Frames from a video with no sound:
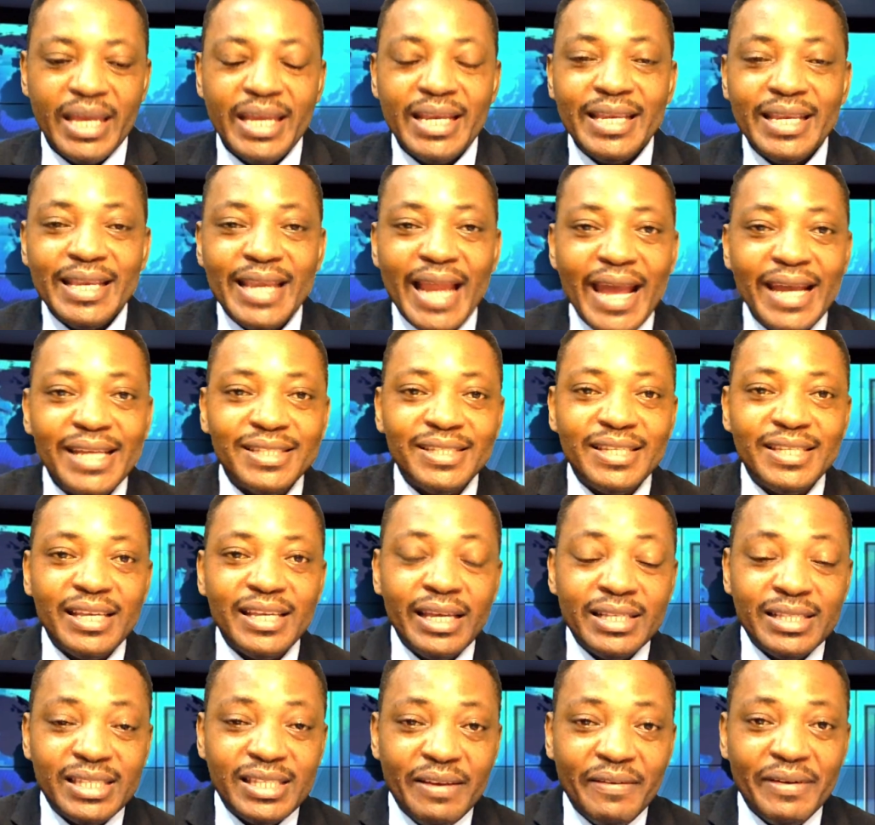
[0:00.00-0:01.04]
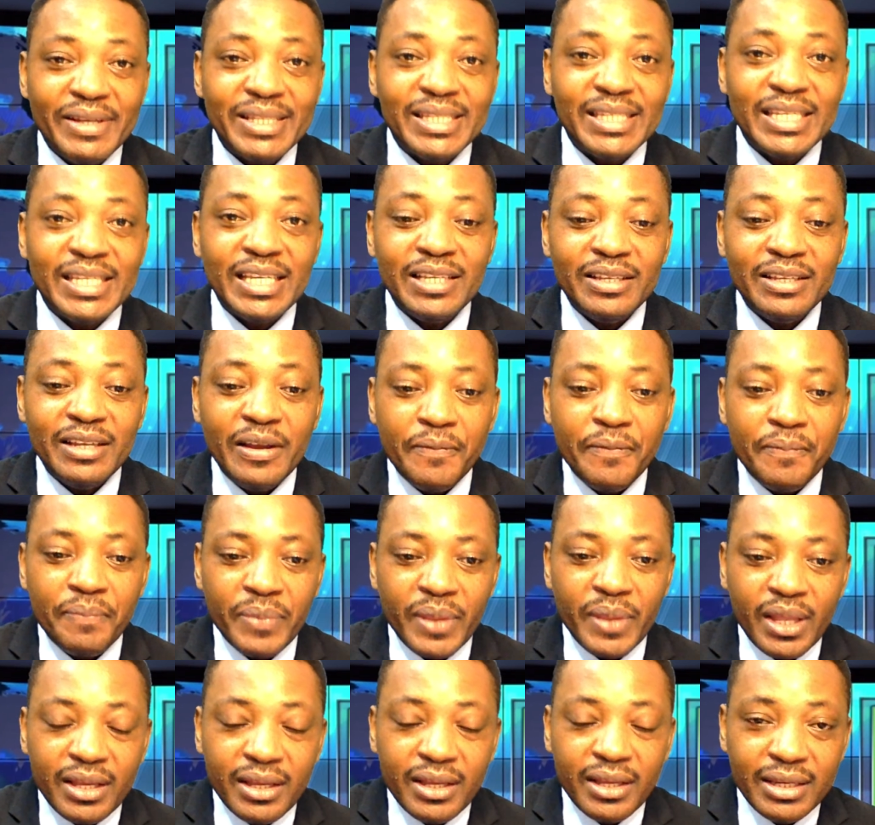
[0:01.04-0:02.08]
in
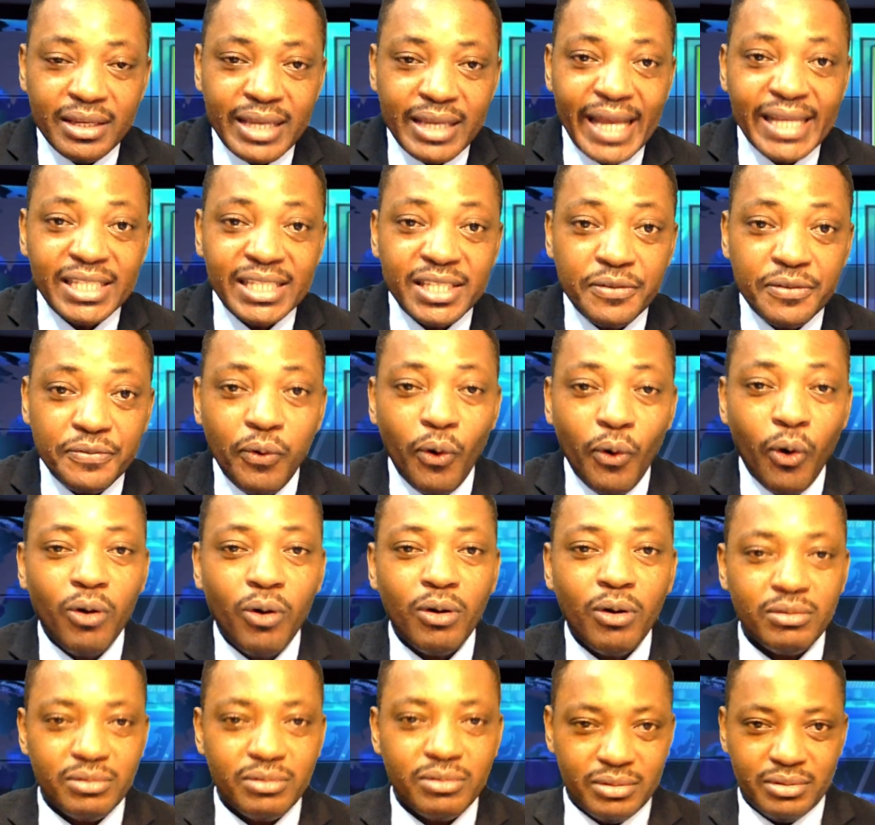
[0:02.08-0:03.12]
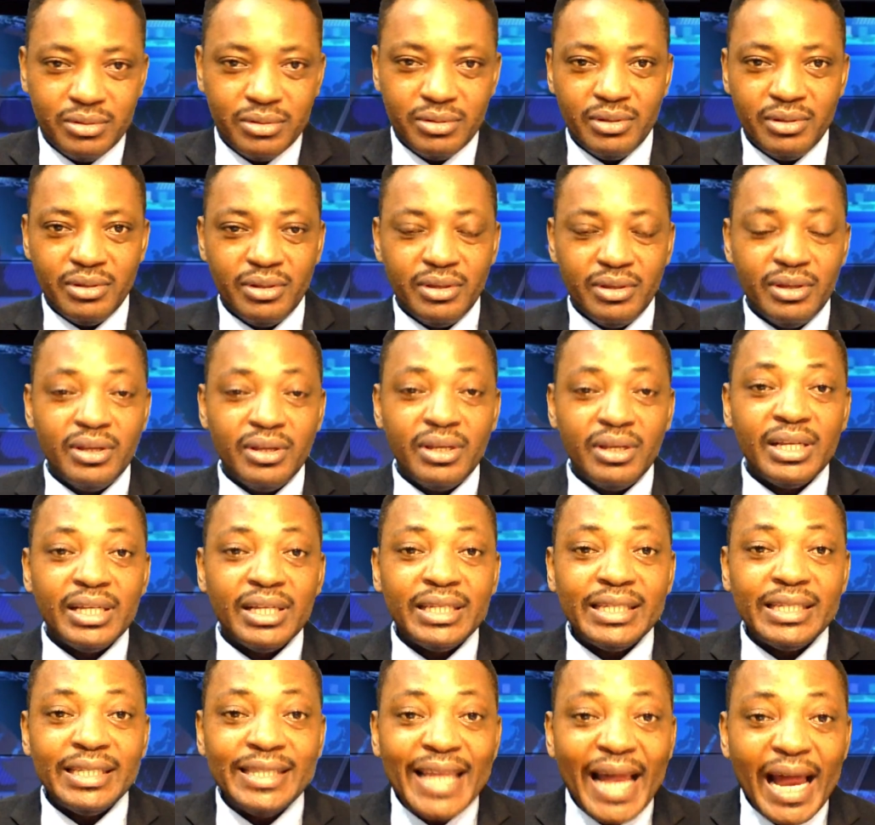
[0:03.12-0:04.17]
1794.
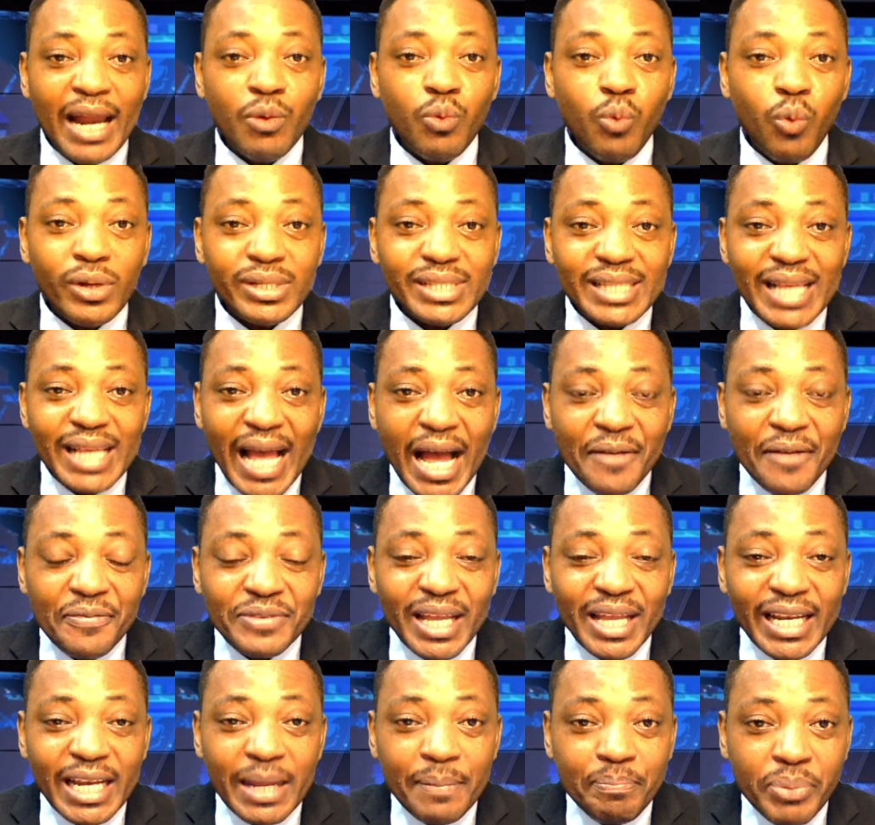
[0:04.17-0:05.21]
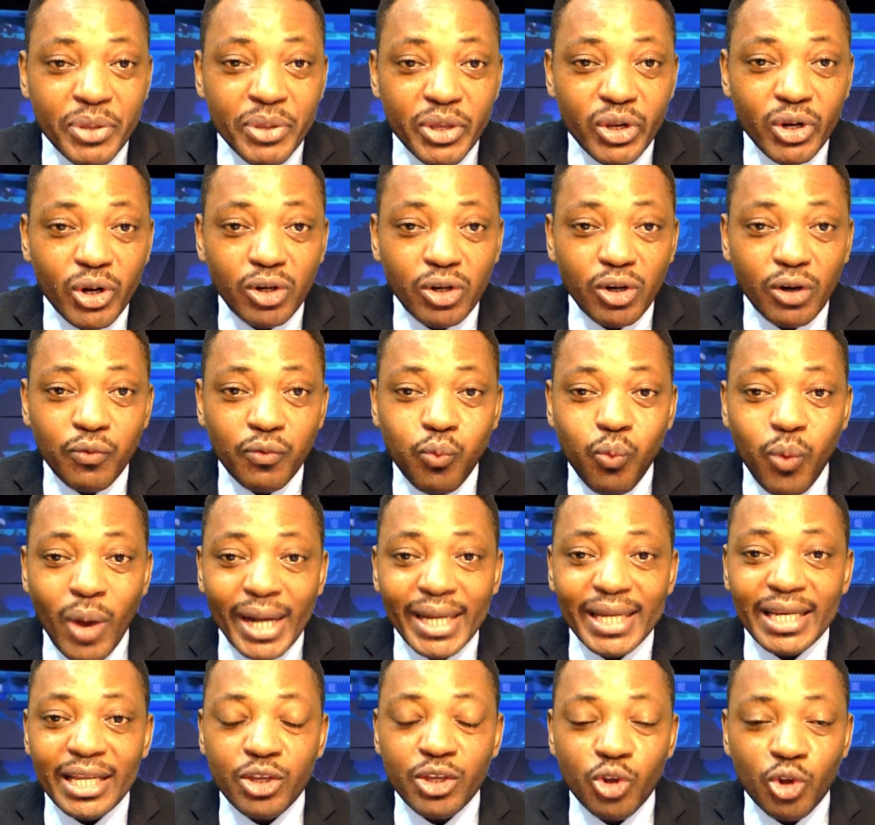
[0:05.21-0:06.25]
That was after the period of
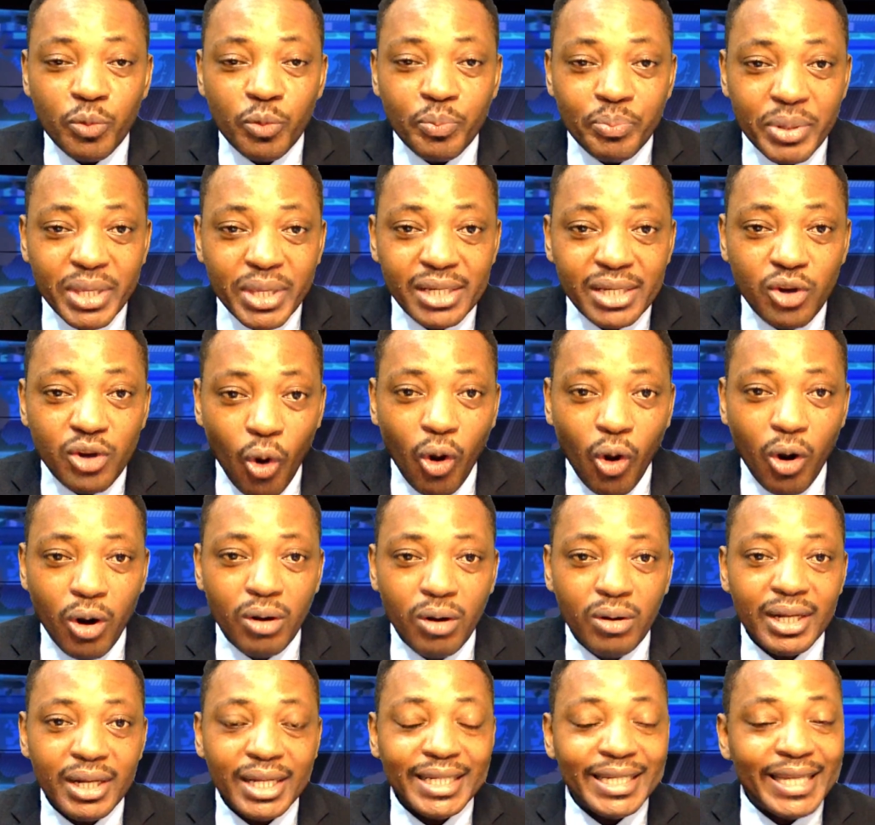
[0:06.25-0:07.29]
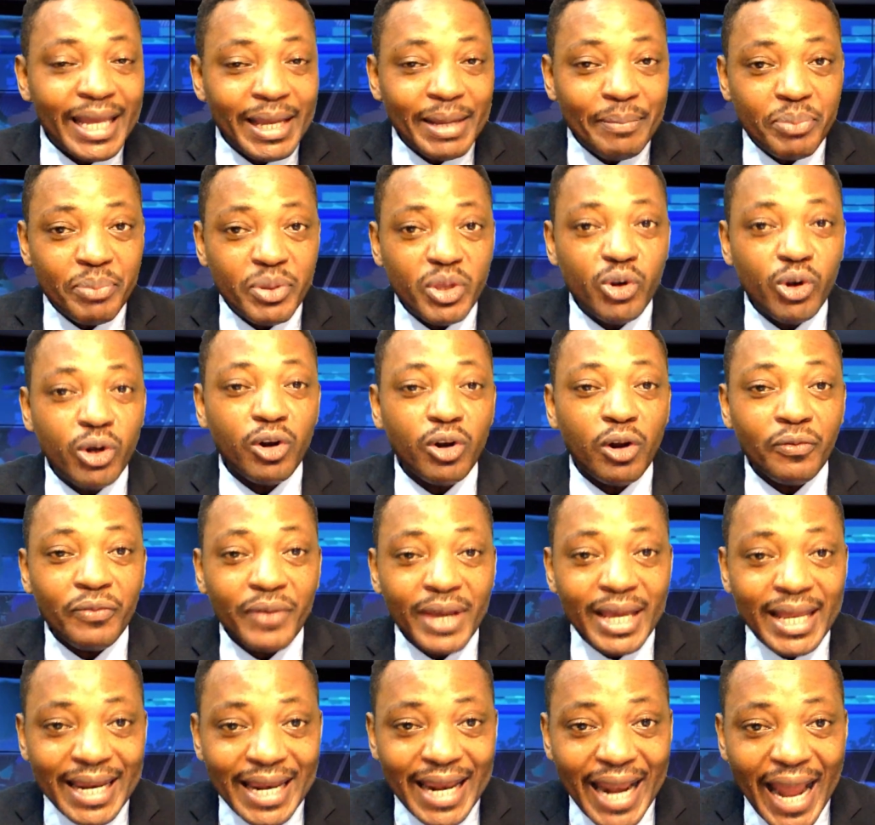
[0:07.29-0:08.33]
what the Europeans call the period
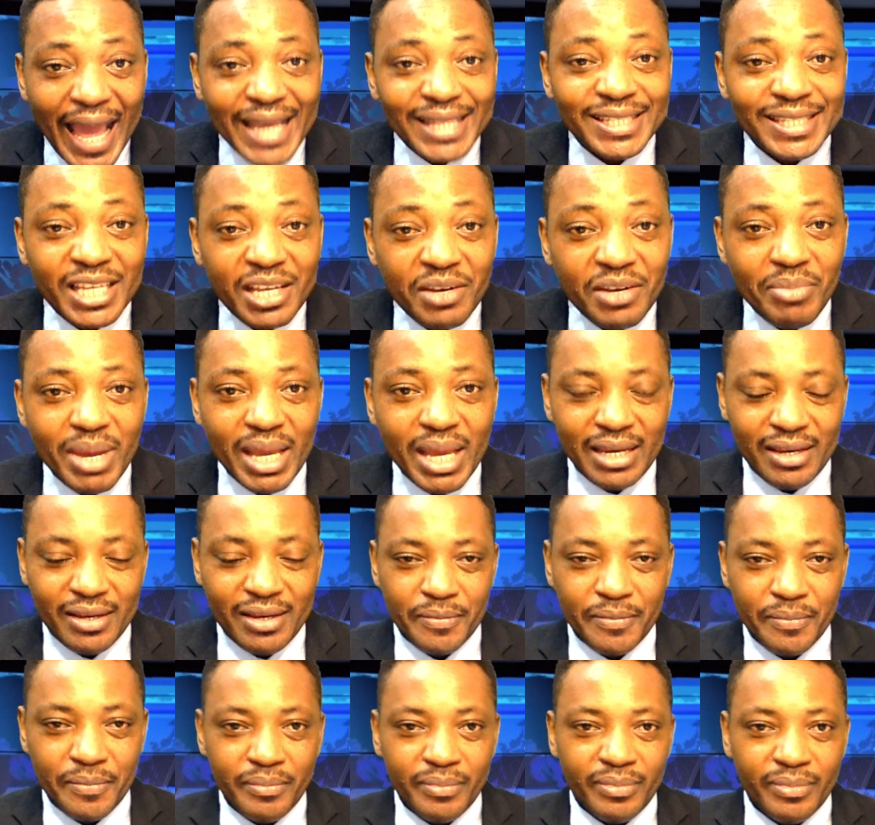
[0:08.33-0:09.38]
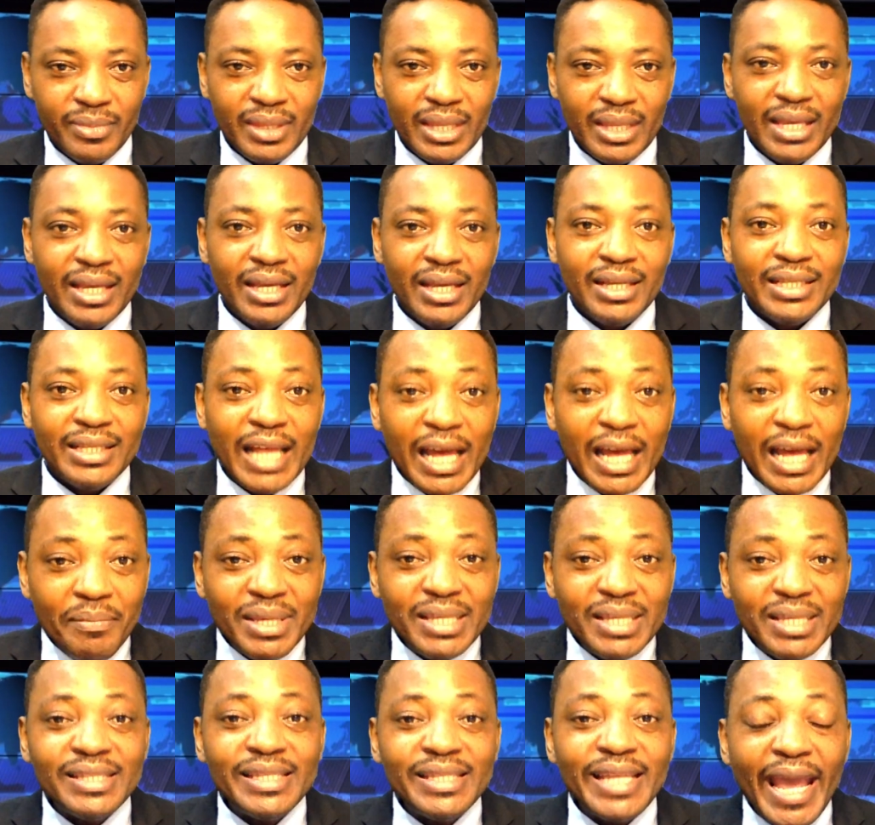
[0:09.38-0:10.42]
of enlightenment. That
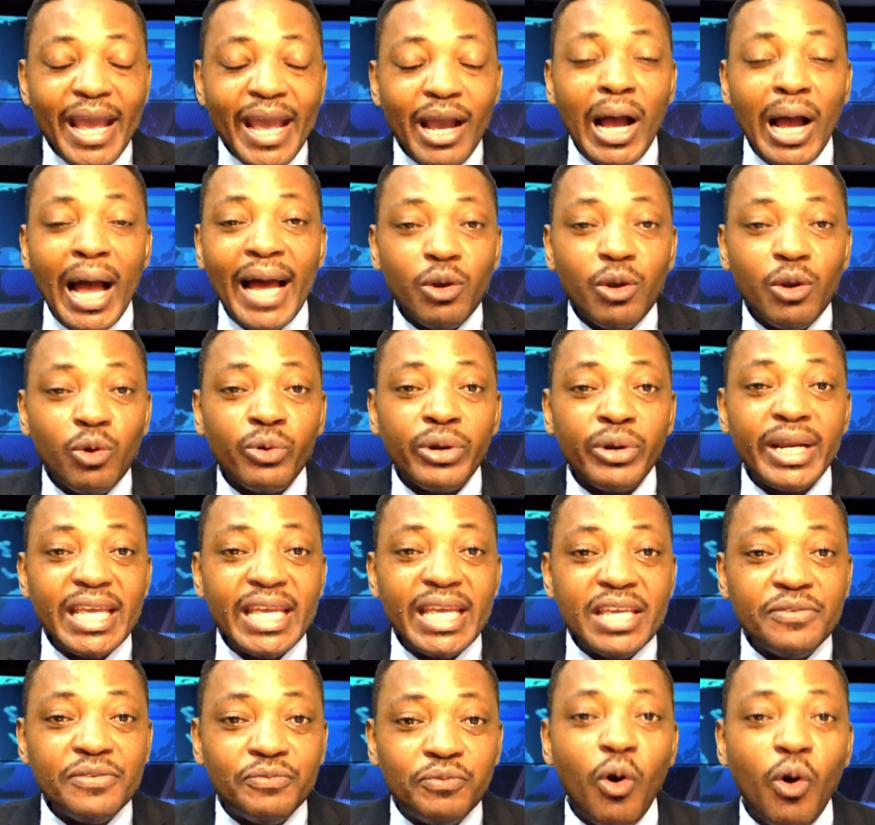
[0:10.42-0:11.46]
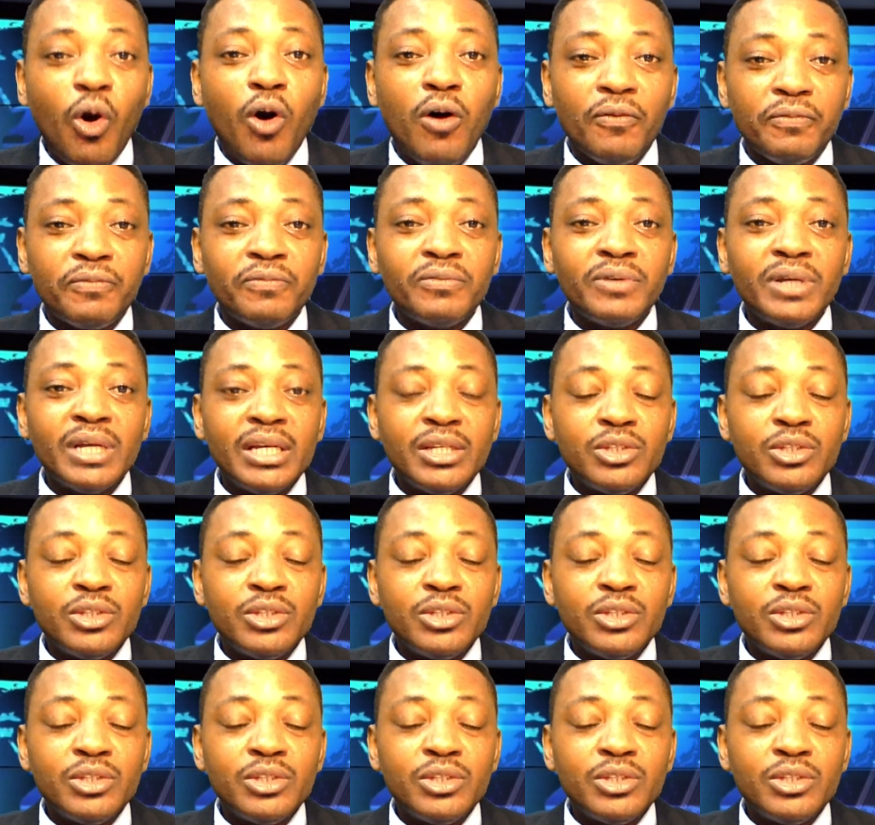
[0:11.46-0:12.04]
means they had already evolved